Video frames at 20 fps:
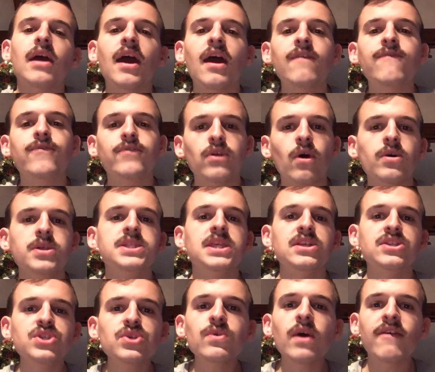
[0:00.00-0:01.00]
And for those
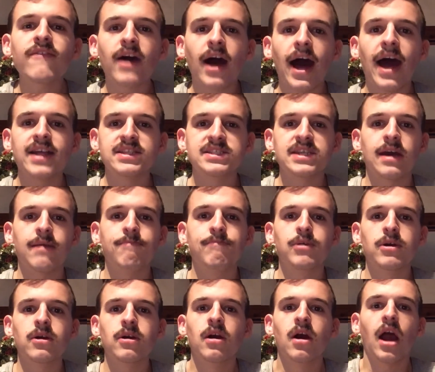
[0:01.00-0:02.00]
that do have a hot
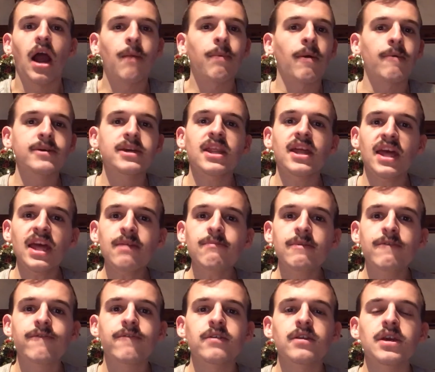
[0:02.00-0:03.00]
temper, are probably going to hate
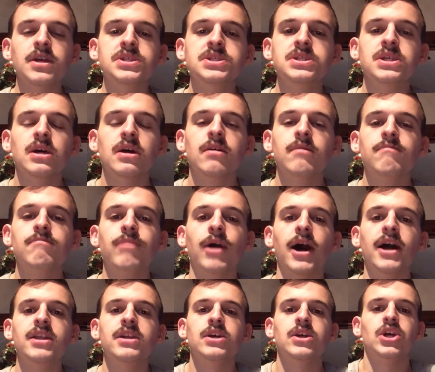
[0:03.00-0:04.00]
me for this,
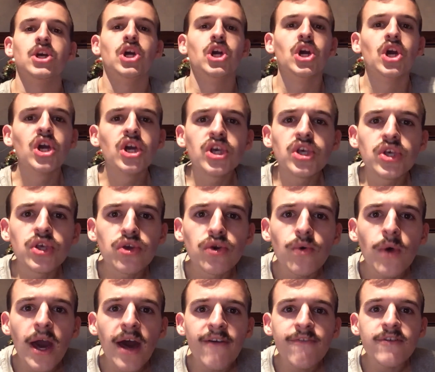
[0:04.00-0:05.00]
but
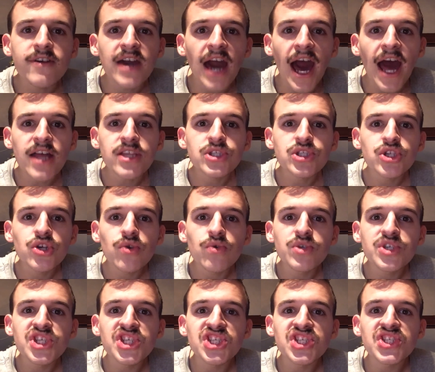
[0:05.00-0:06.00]
you have got
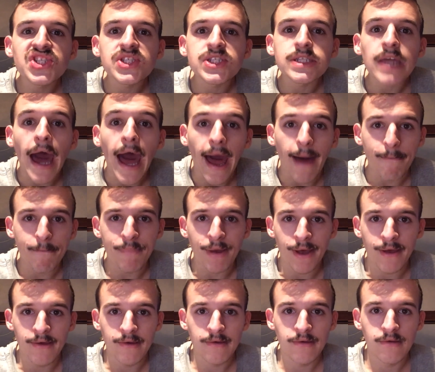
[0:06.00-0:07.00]
to stop.
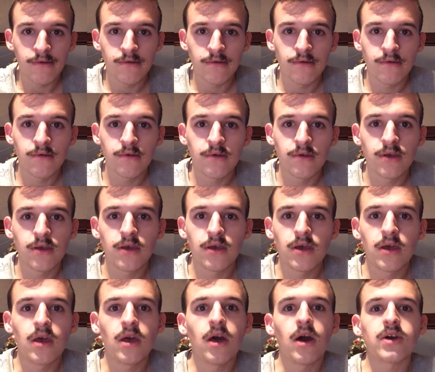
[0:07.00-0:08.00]

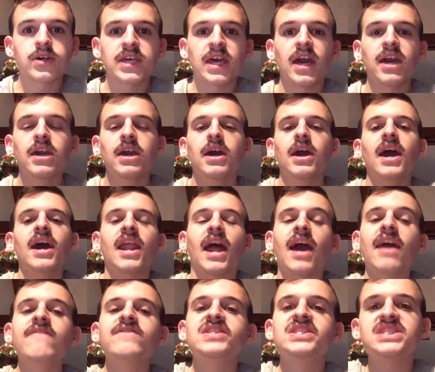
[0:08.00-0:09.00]
Okay? And
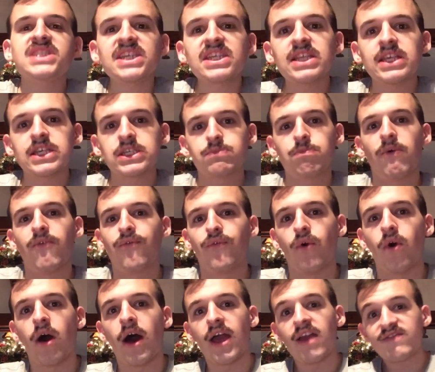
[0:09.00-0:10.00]
I have seen this
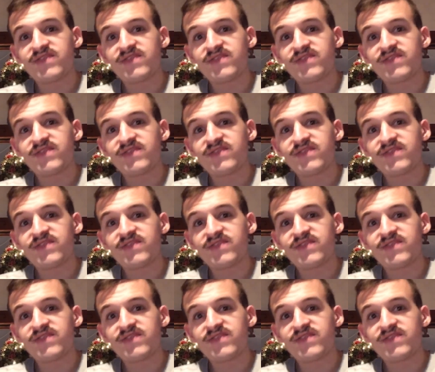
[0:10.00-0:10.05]
before.